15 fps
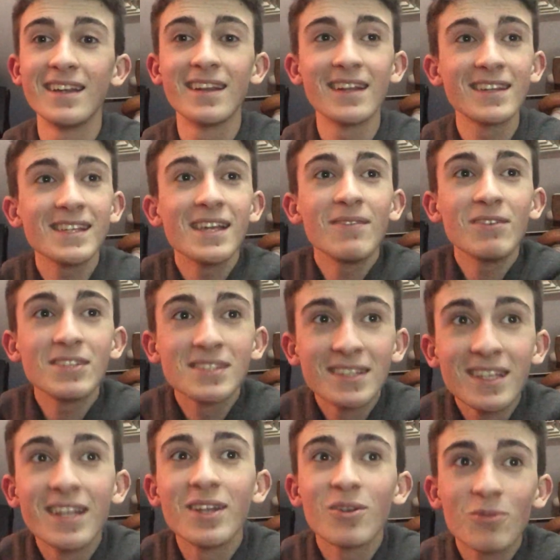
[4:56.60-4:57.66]
The team is
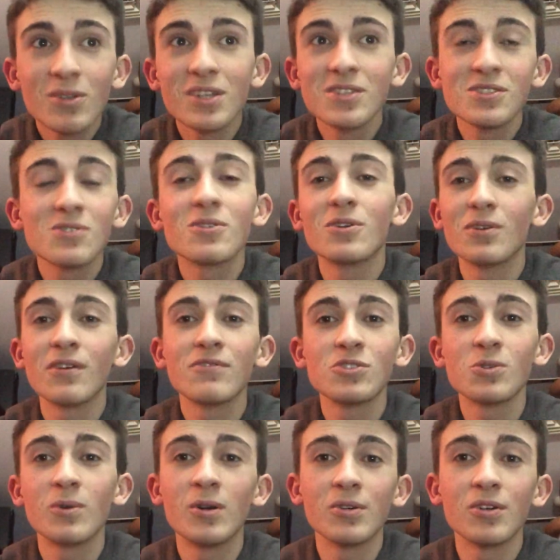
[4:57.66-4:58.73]
literally screwed if
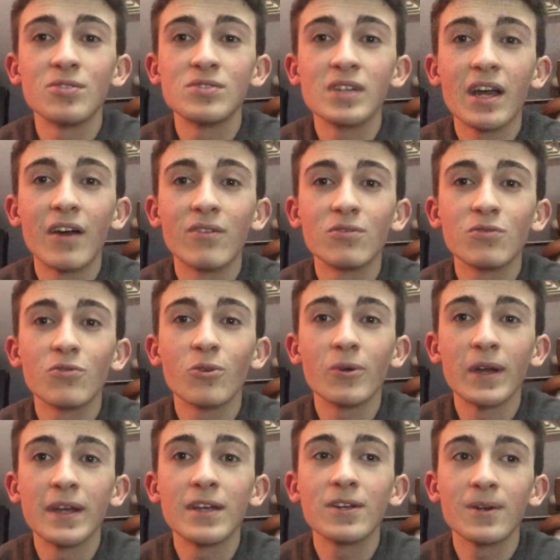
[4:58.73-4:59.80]
Joel goes down for
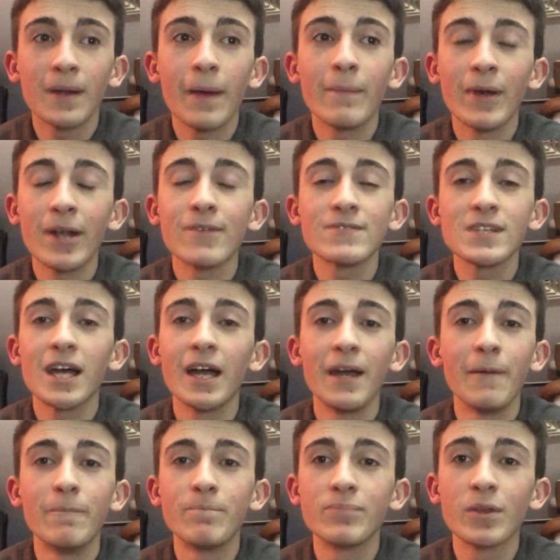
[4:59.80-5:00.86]
a good amount of
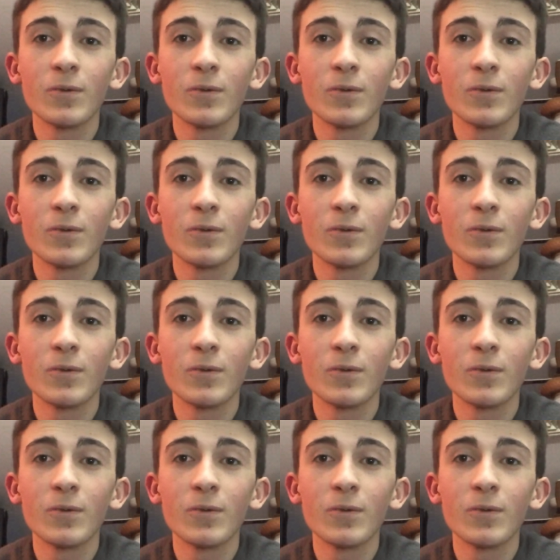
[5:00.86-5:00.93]
time.